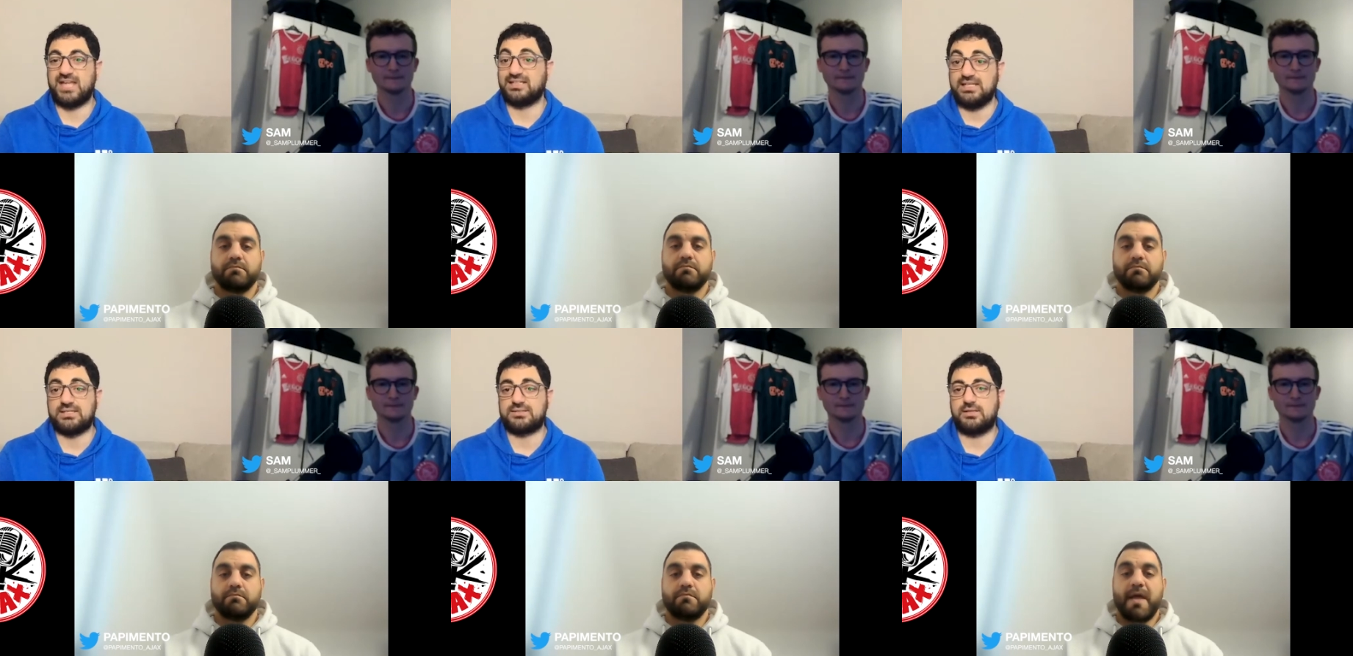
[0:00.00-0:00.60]
Speaker 1: at
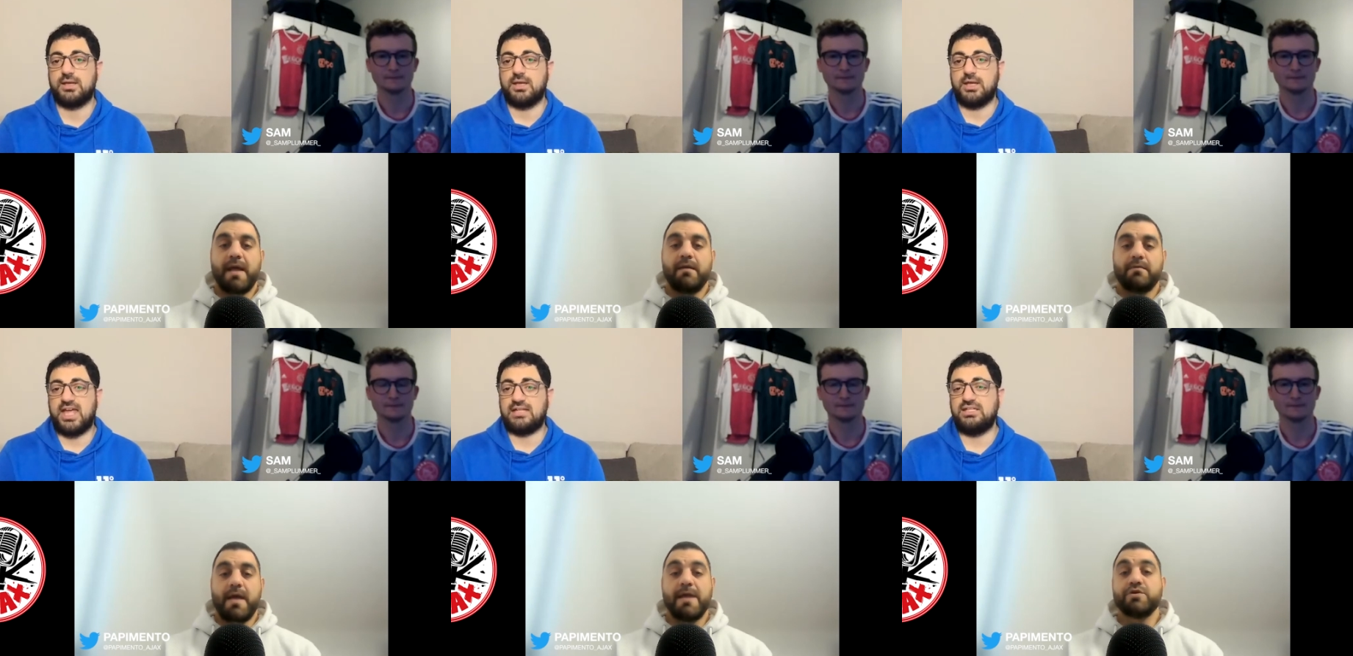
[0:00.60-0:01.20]
least
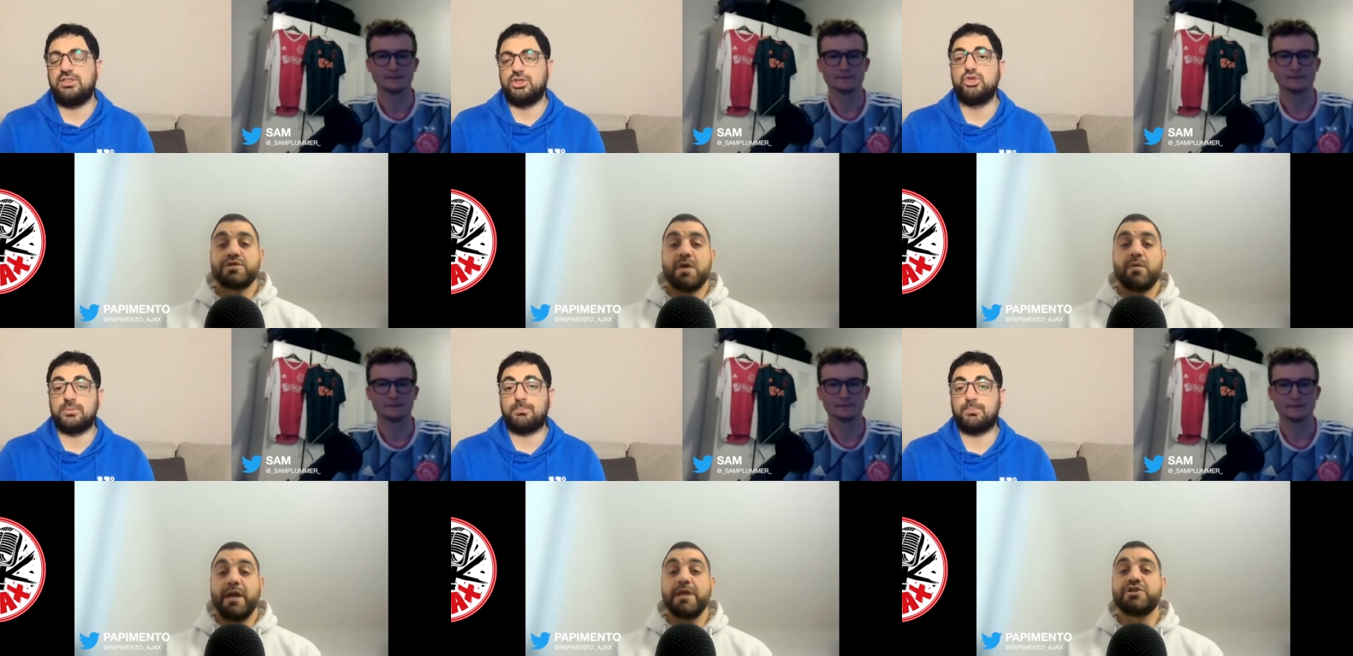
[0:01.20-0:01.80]
and you saw
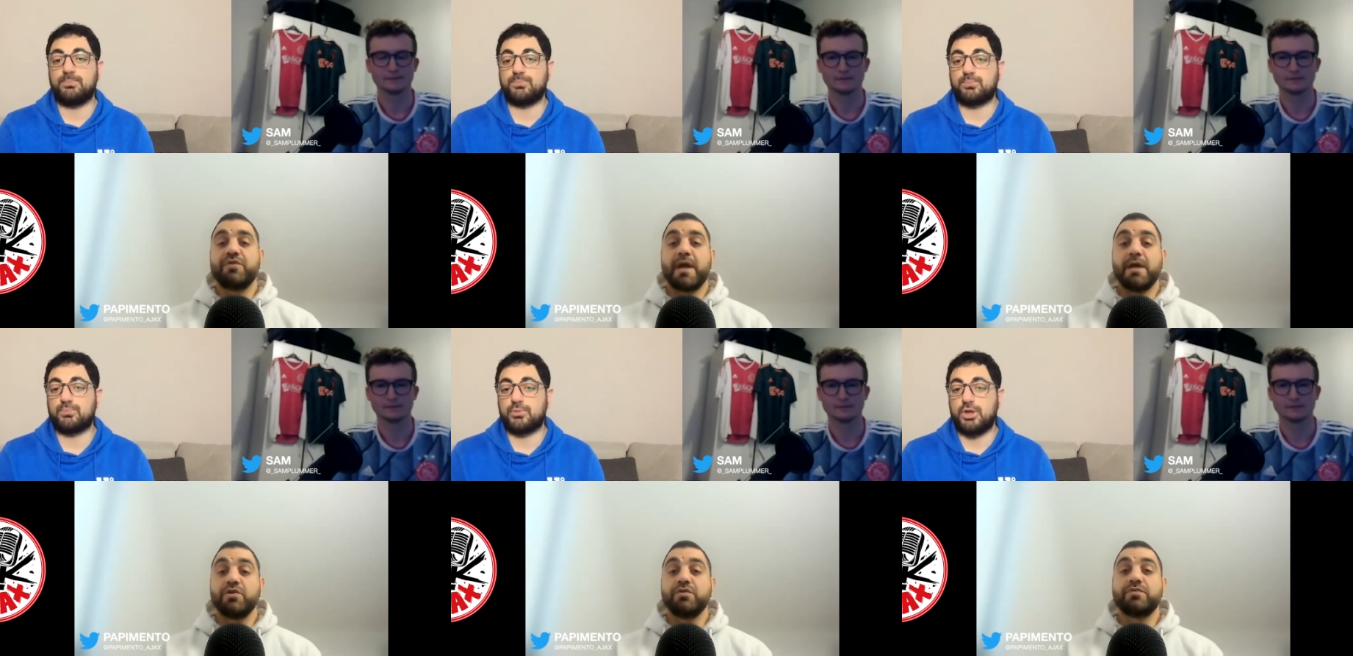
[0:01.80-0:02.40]
what
Speaker 2: injury can
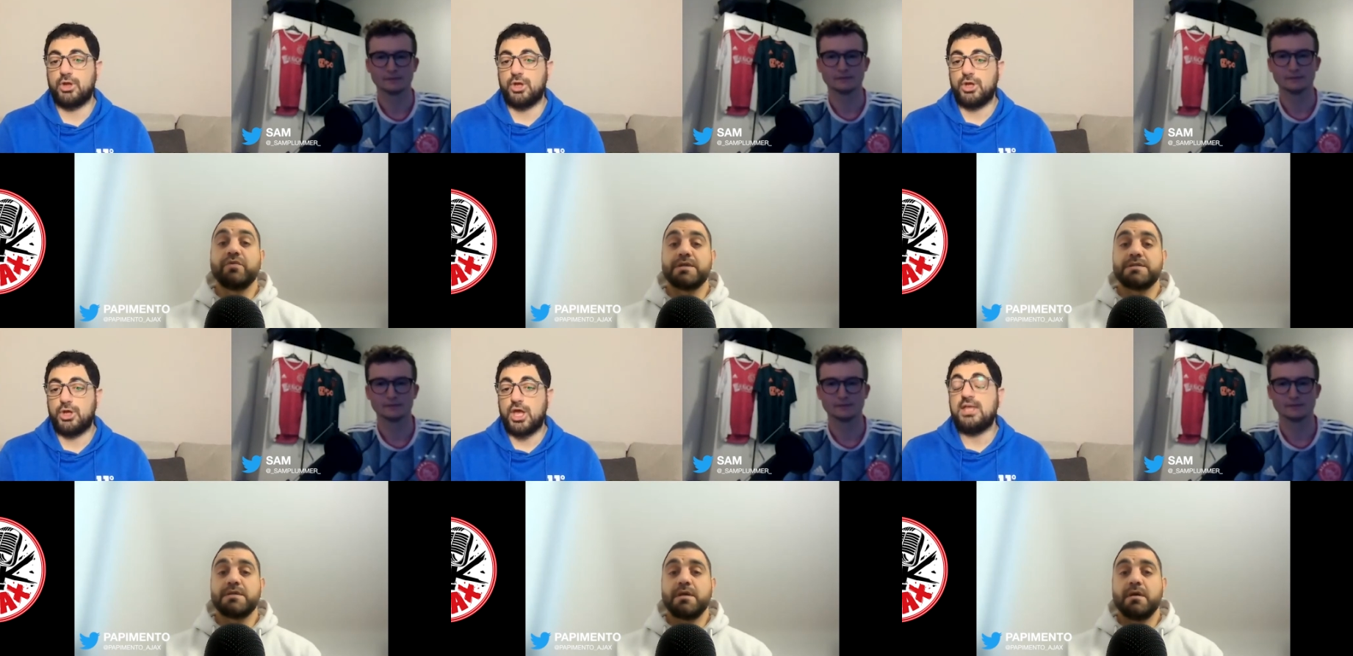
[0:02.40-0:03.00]
do to us.
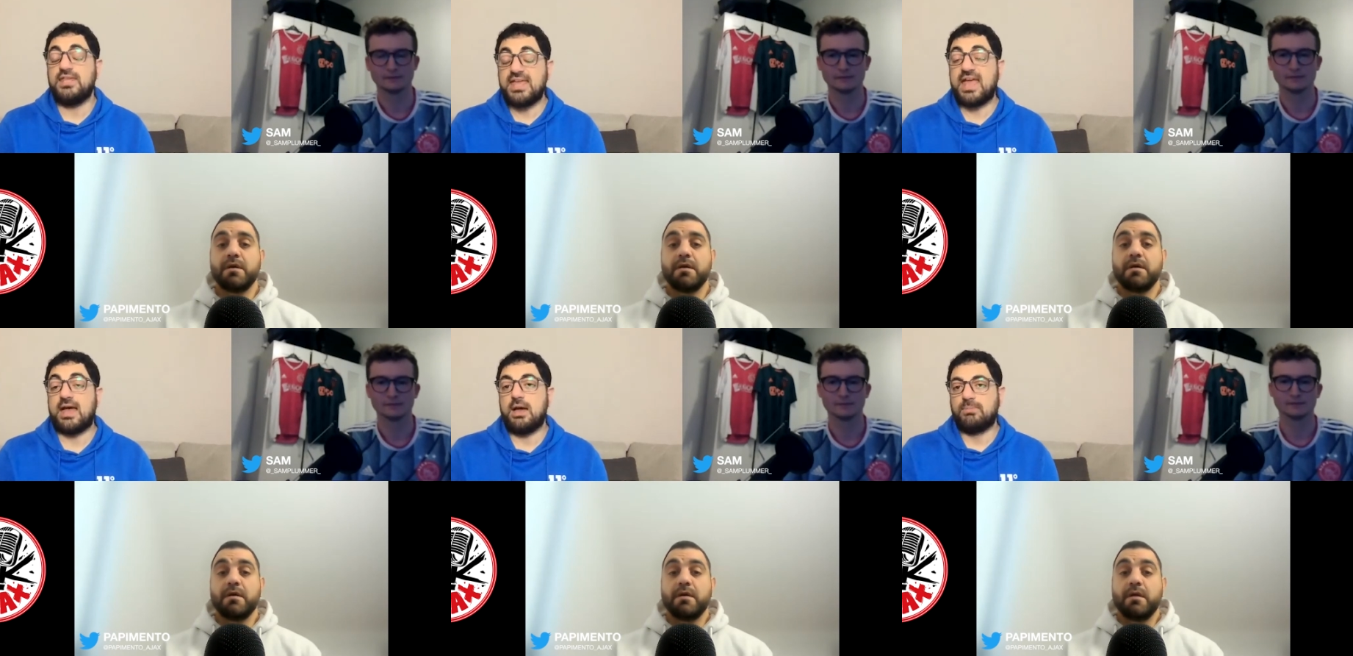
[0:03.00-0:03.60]
Speaker 1: Yeah,
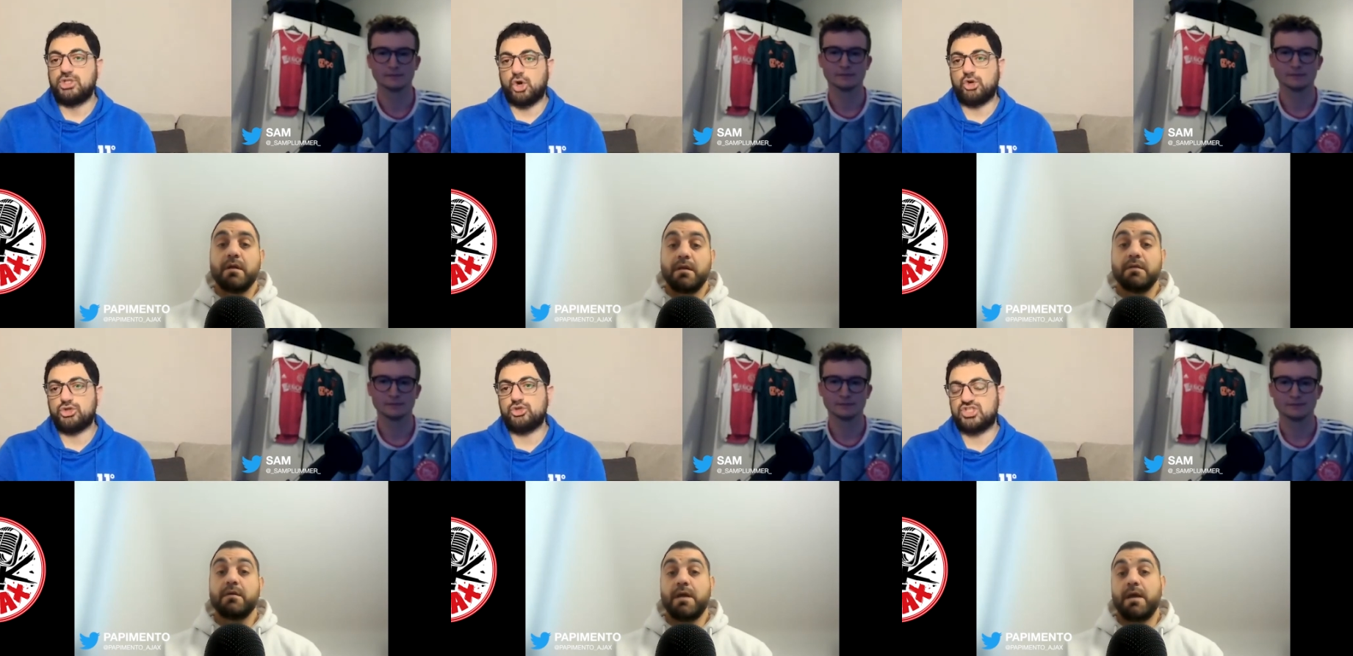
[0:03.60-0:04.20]
yeah. But you
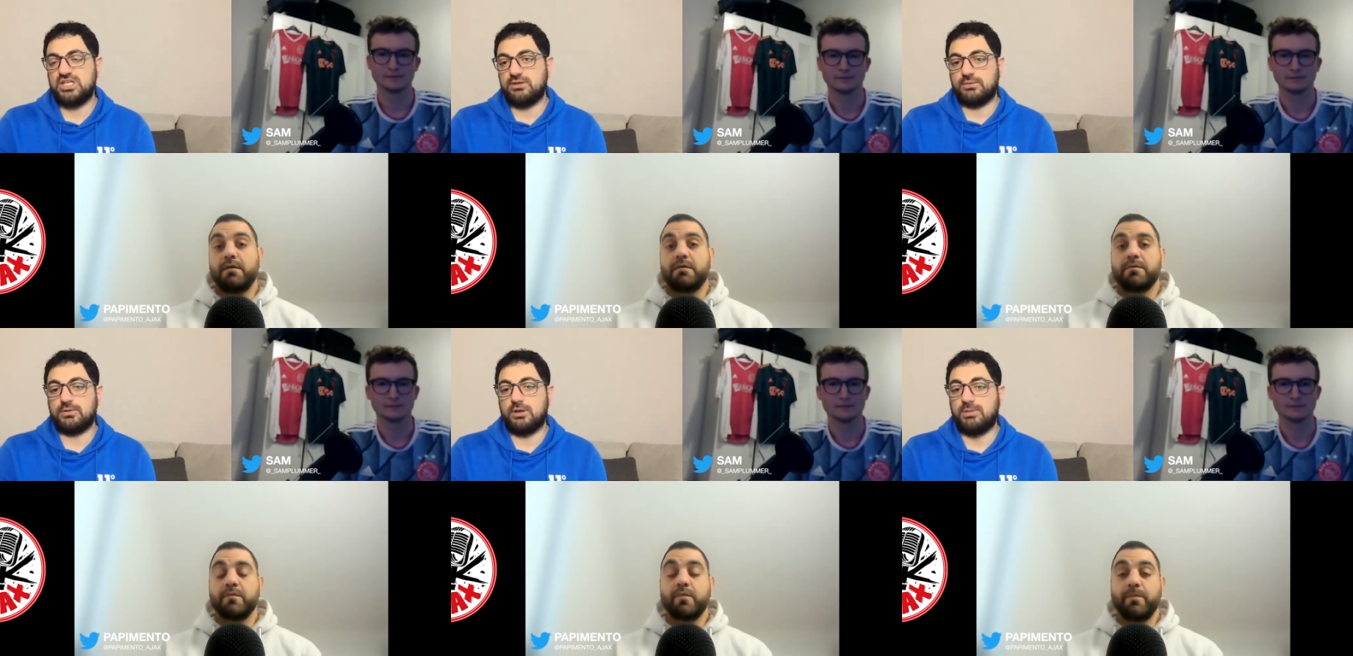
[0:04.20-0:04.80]
also yeah. see,
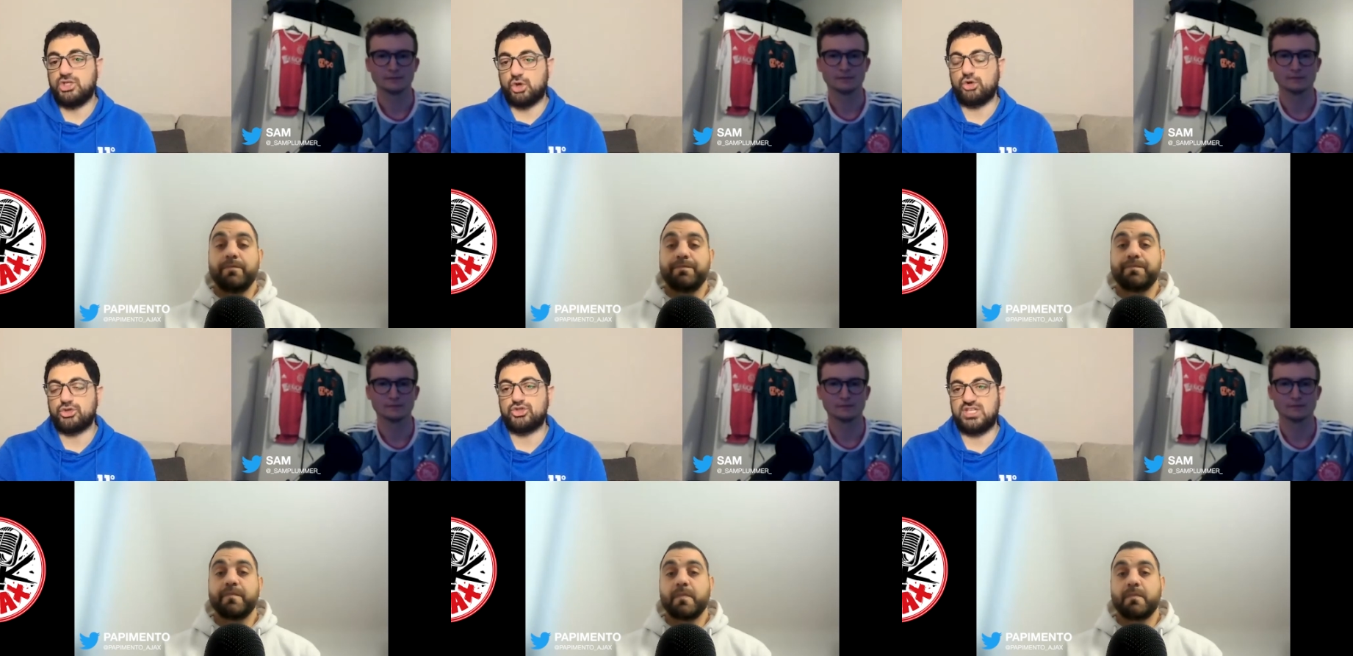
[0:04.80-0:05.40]
but you
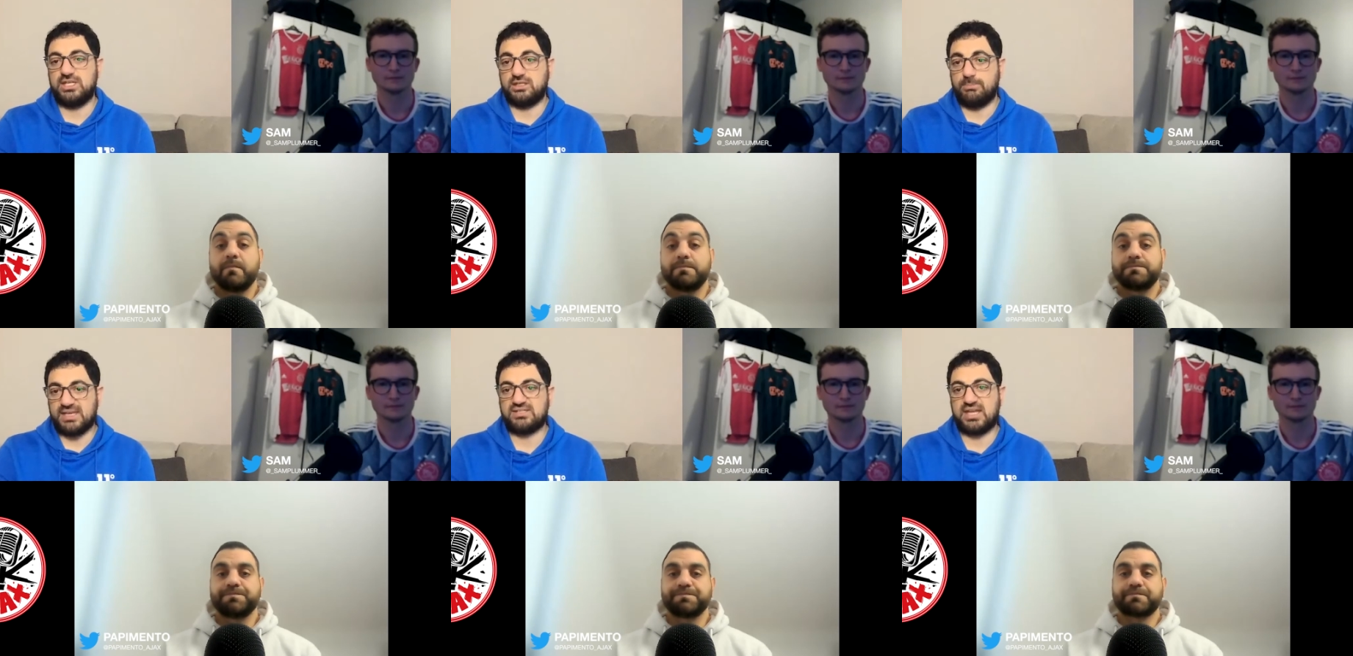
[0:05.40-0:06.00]
also see the best